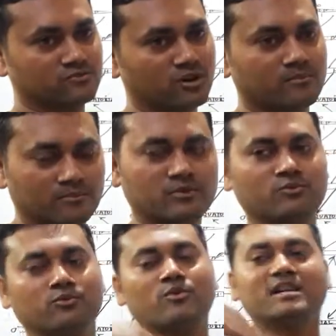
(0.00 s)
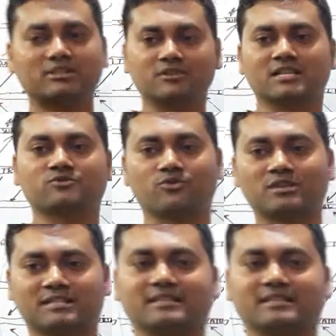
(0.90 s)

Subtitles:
From whatever the source